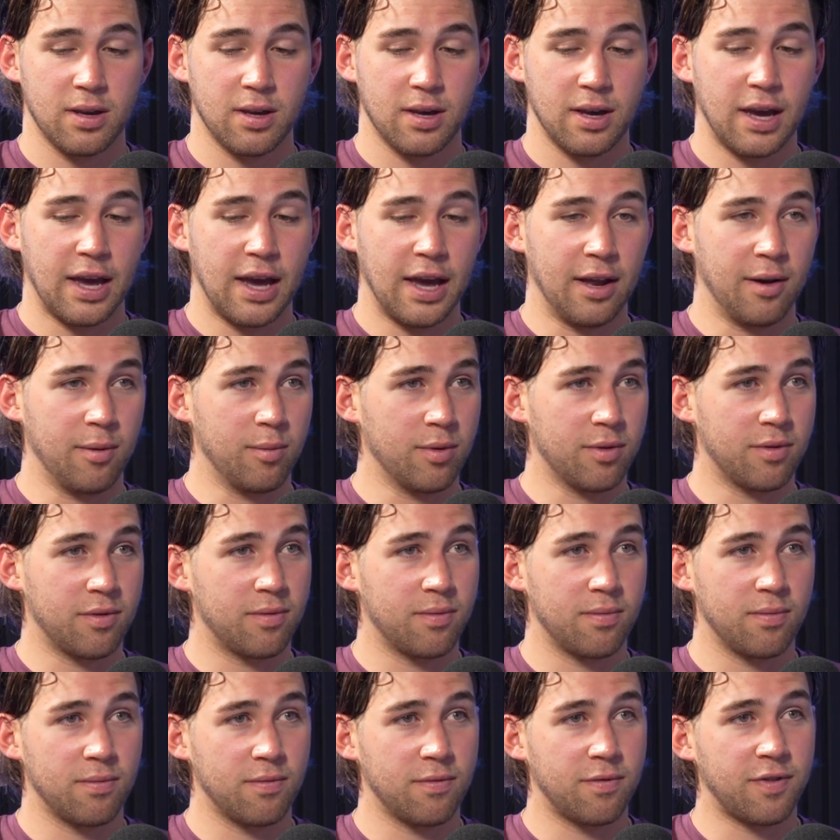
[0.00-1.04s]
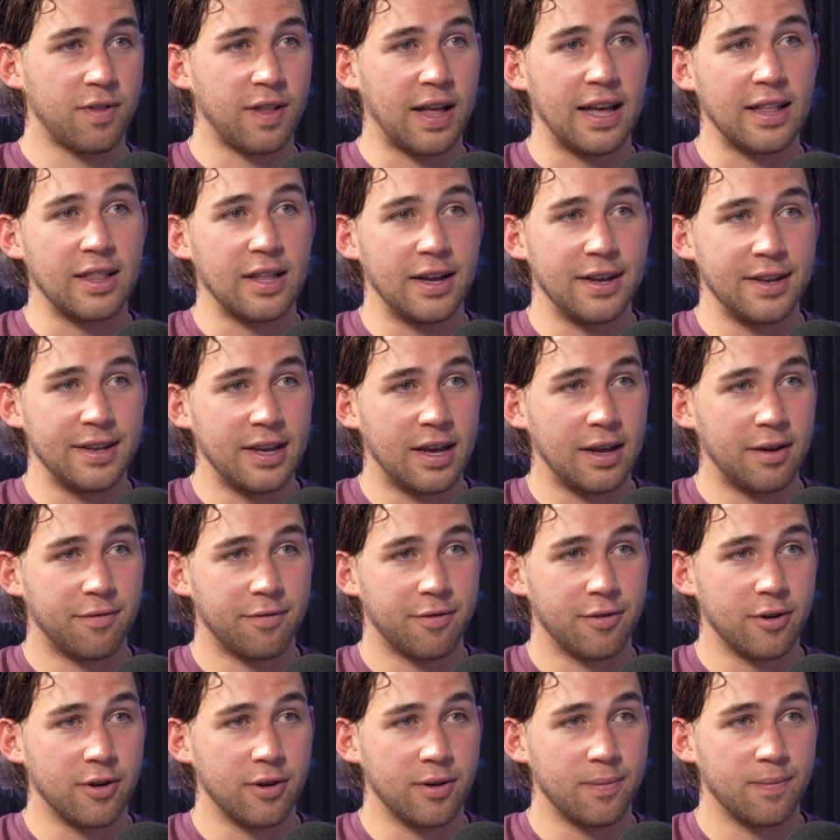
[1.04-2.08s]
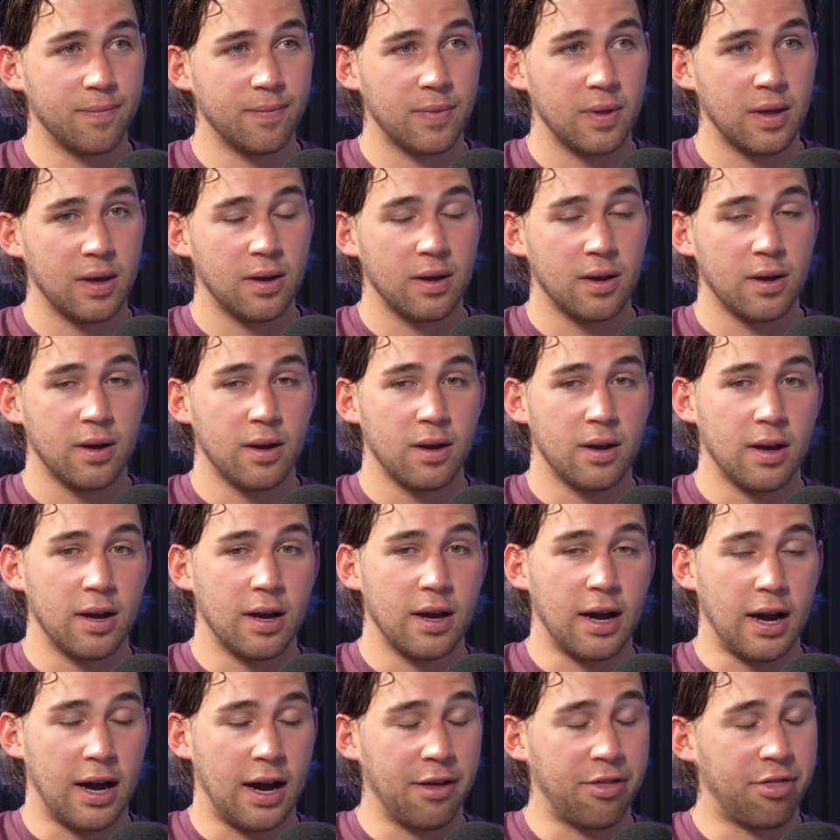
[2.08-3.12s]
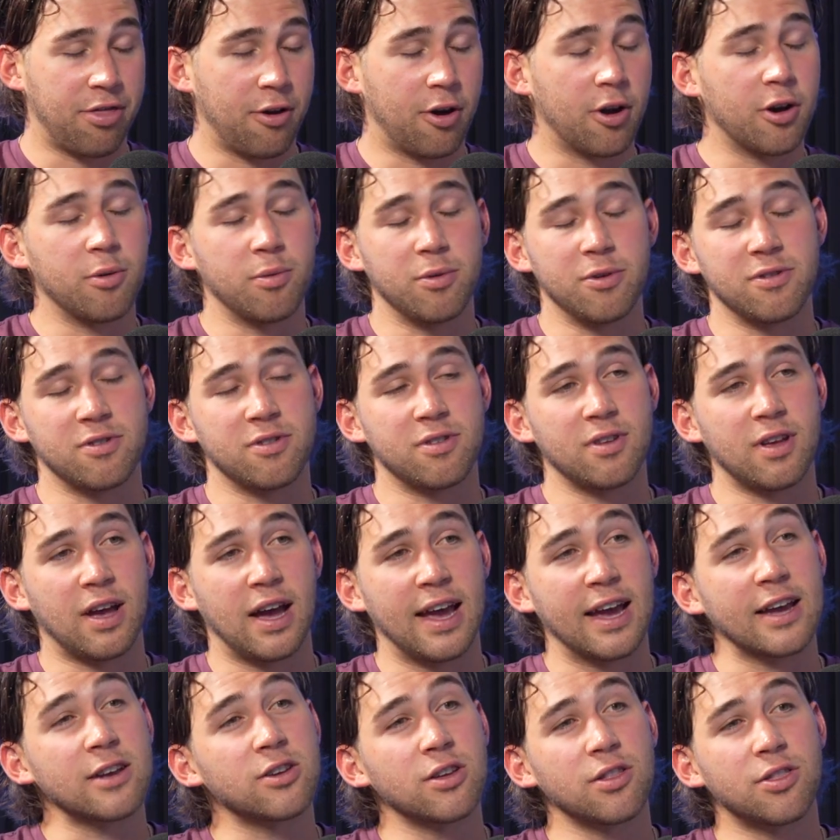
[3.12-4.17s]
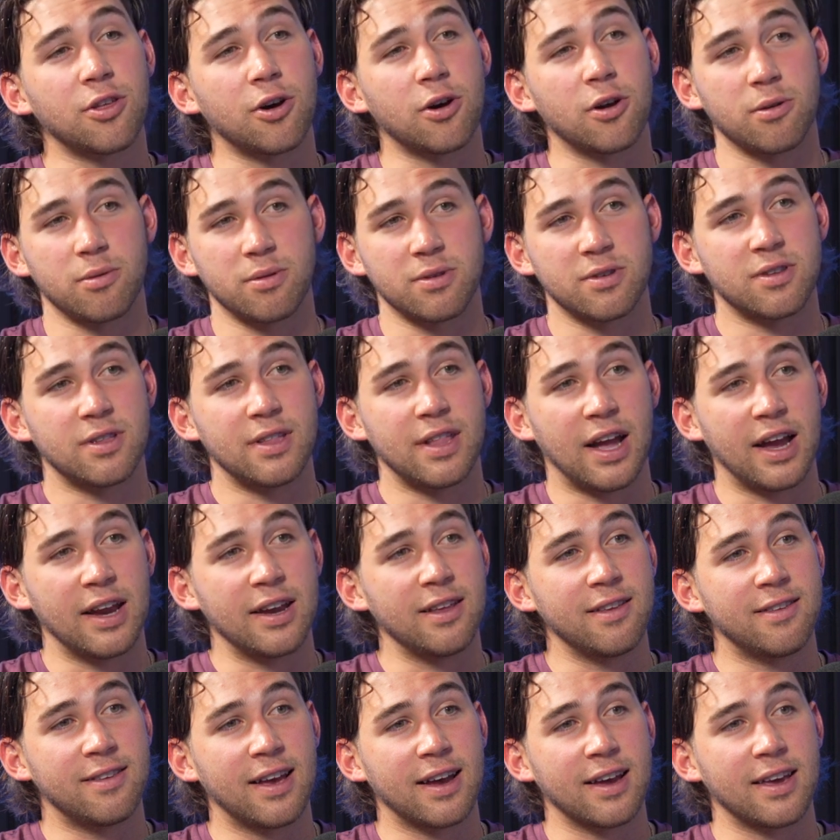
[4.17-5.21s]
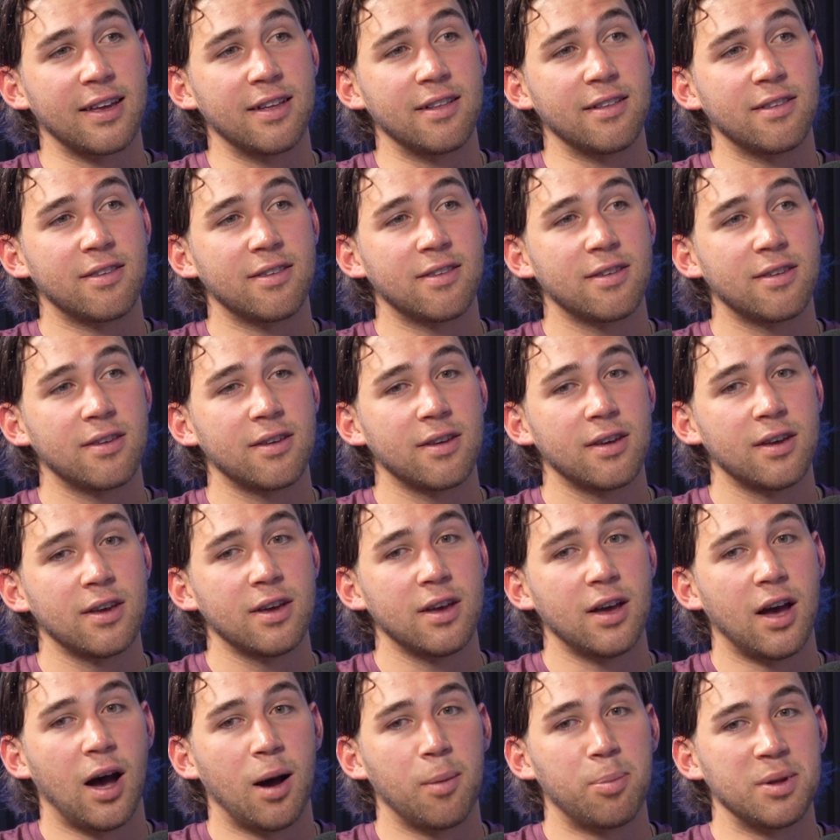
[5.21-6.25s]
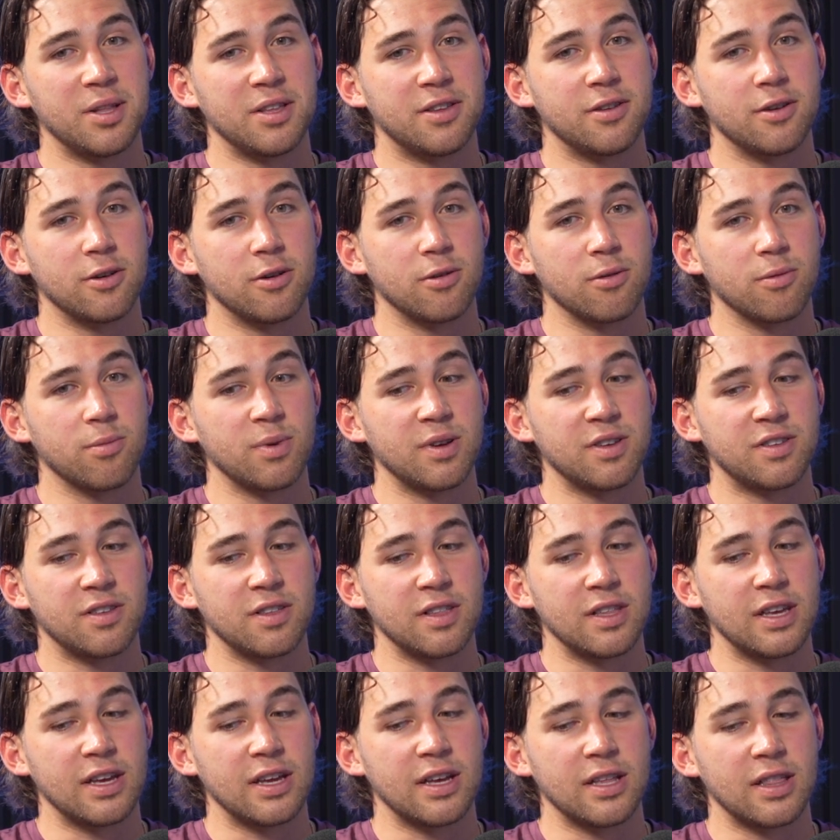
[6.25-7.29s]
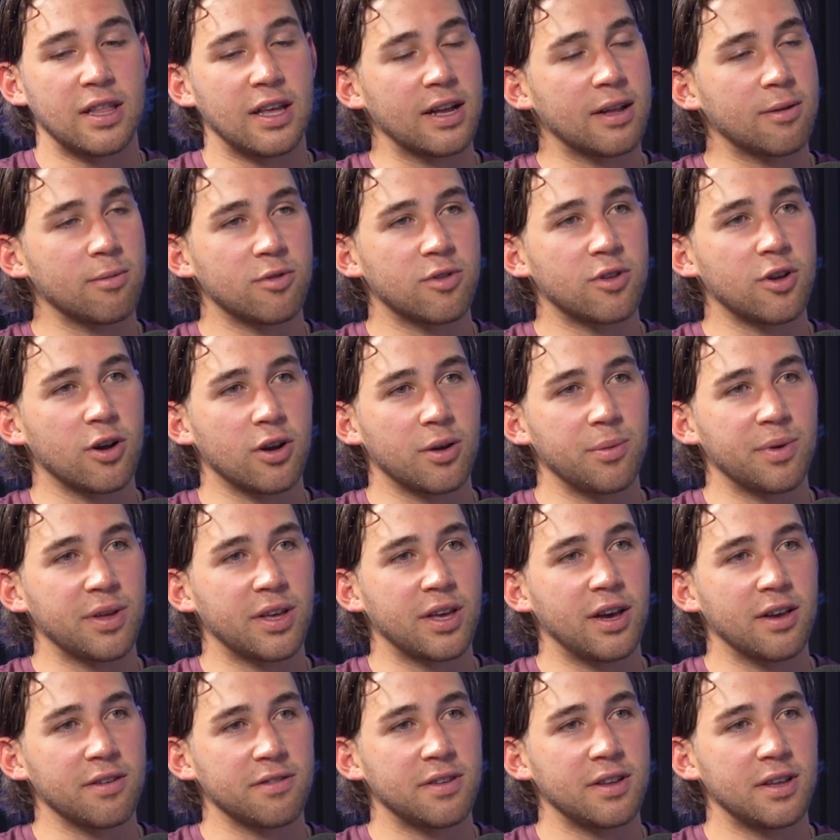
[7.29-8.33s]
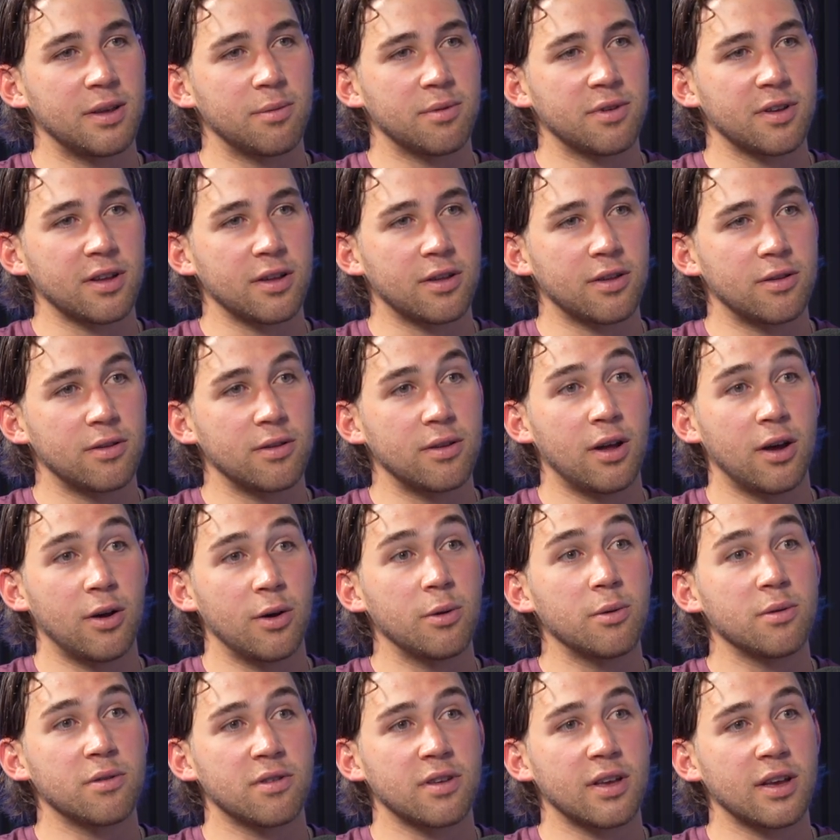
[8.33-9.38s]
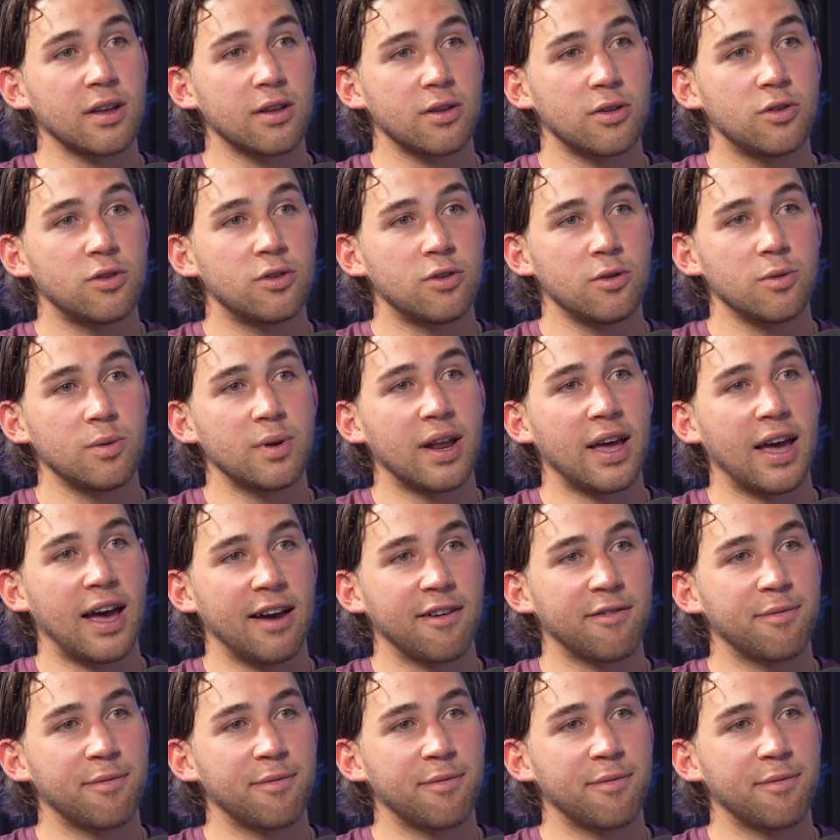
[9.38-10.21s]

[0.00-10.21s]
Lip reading: and was flatline dead for, I actually thought it was 90 seconds up until recently. Like, was talking with Gus and he was like, no, it was like 2.5